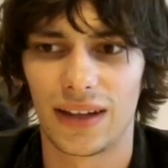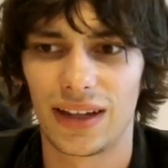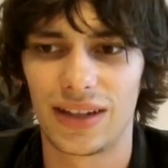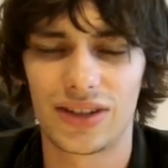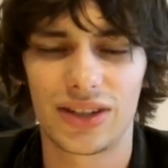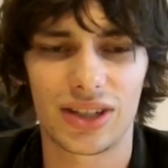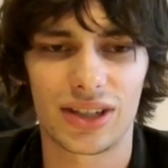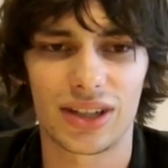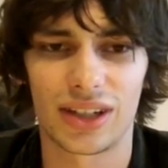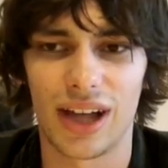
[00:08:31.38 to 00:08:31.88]

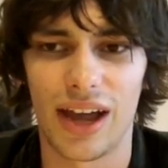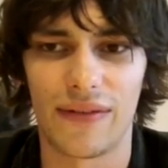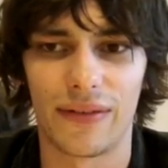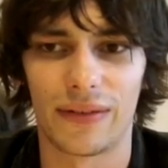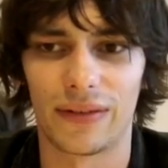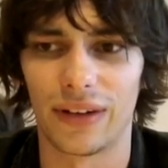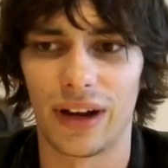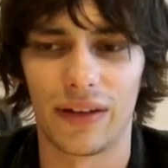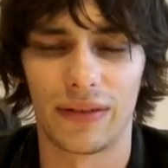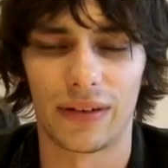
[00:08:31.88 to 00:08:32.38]
he's just a
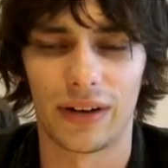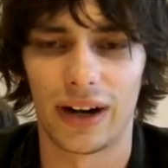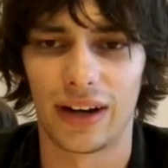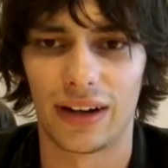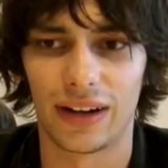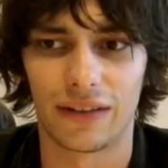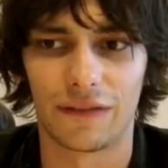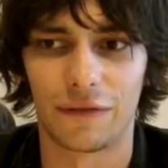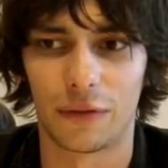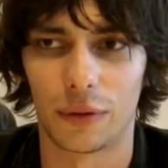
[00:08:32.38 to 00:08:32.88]
never
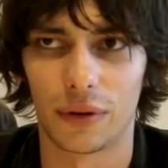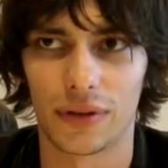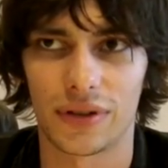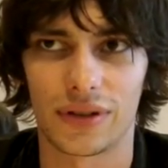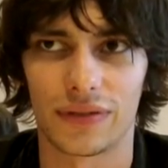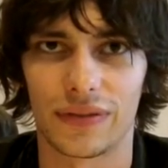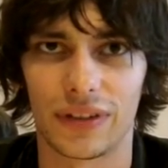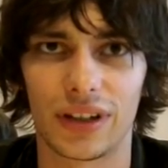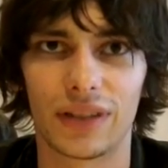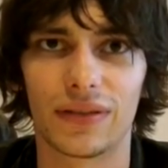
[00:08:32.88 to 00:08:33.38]
never-ending
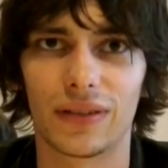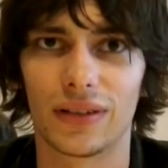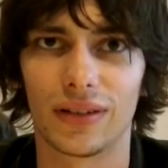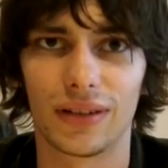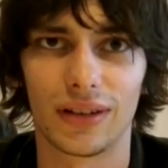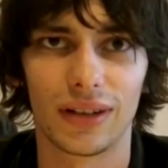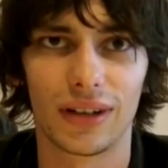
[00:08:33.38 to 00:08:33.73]
force of evil.